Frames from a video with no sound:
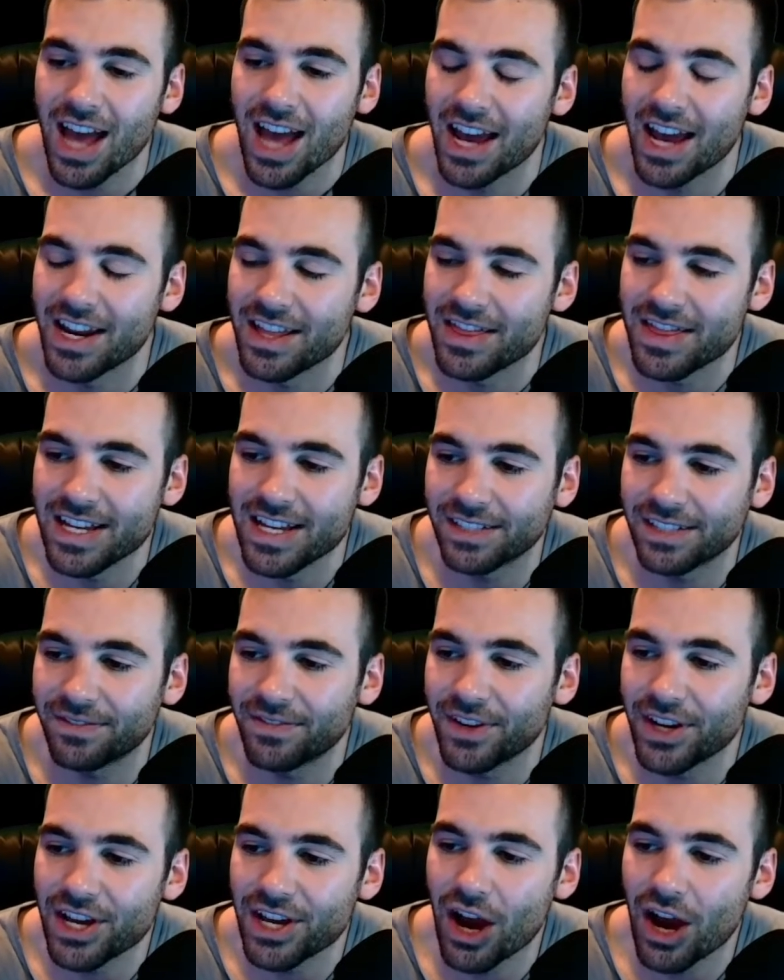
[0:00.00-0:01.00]
and in this
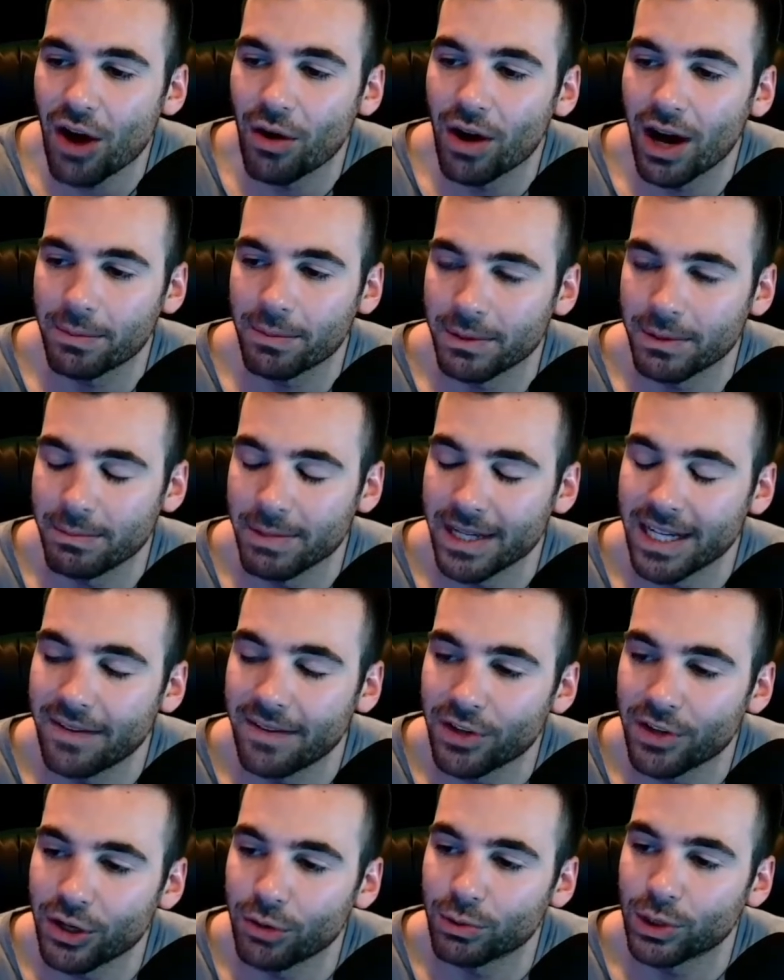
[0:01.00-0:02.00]
video I'm going to be
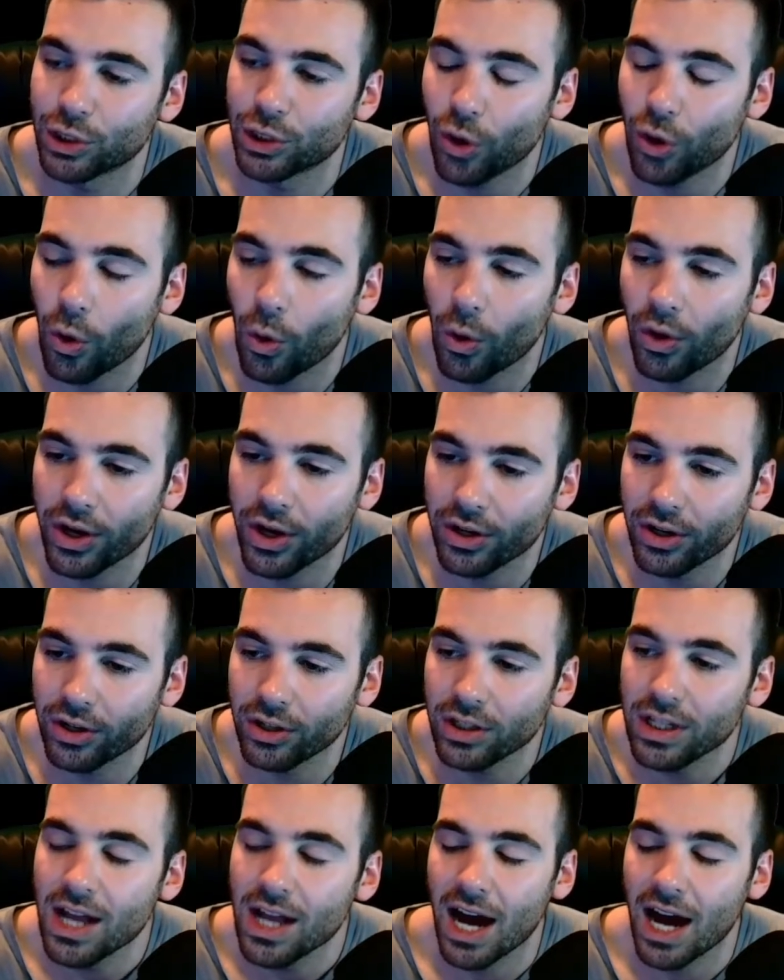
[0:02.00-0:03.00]
giving you a
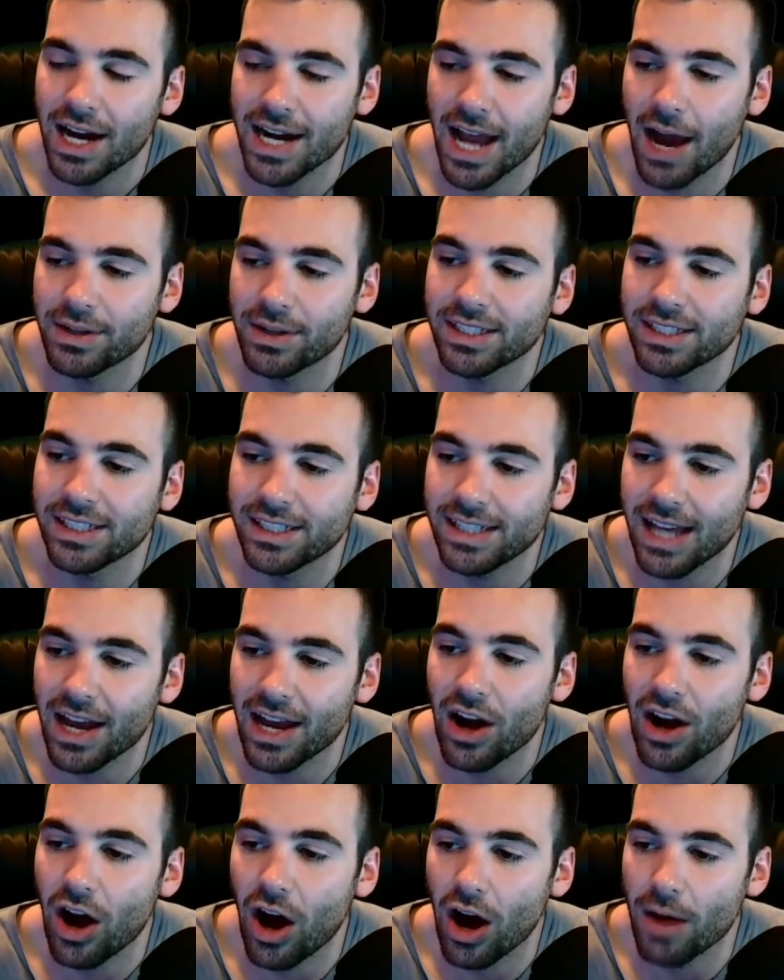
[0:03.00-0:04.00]
tutorial on how to
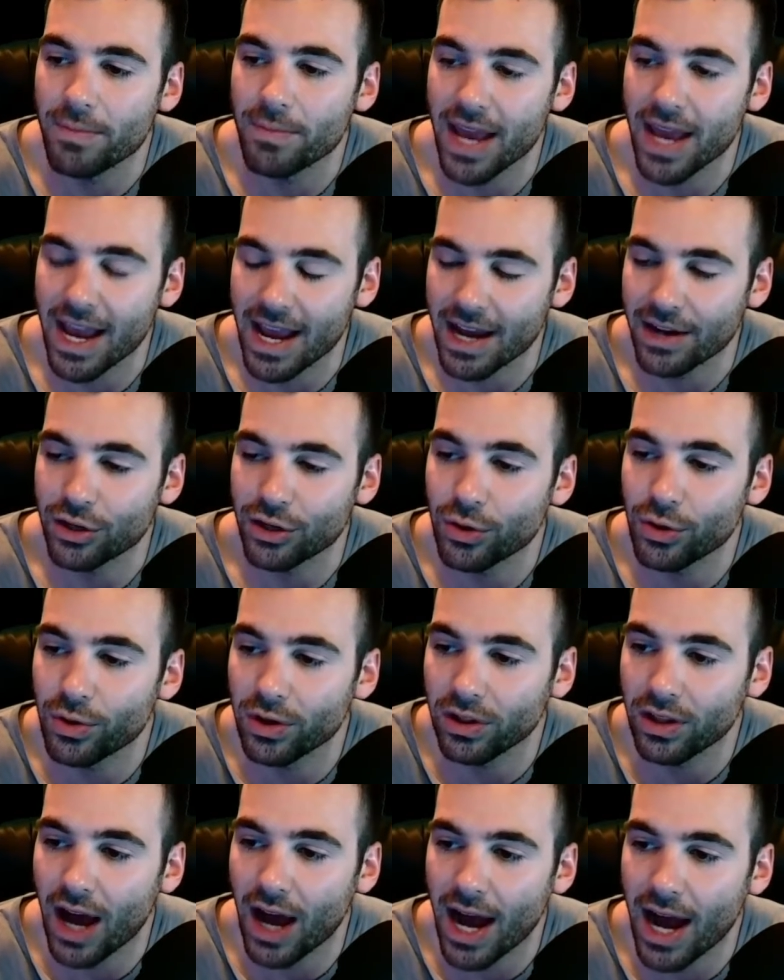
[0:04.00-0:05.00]
set up and
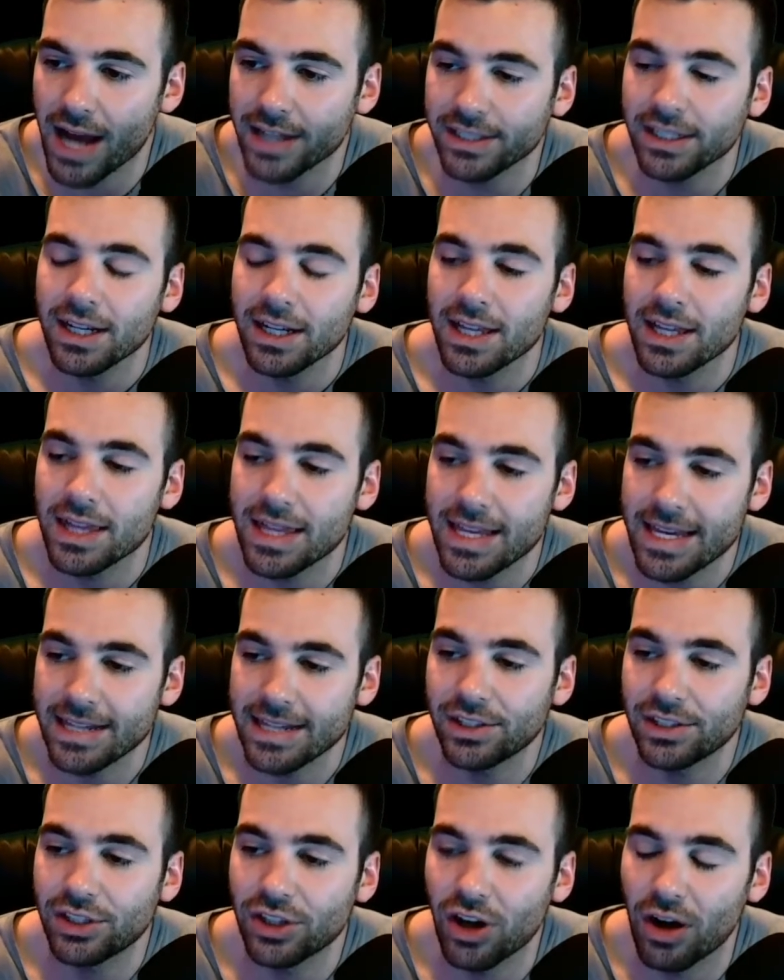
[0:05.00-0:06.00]
utilize the
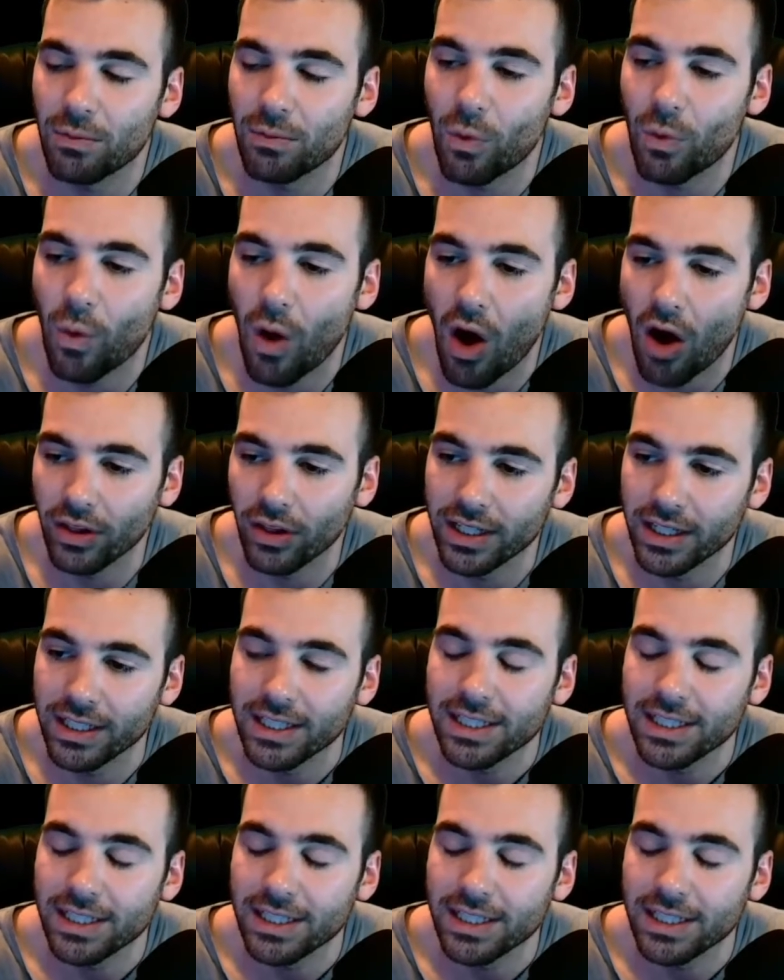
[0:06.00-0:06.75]
XUMM wallet.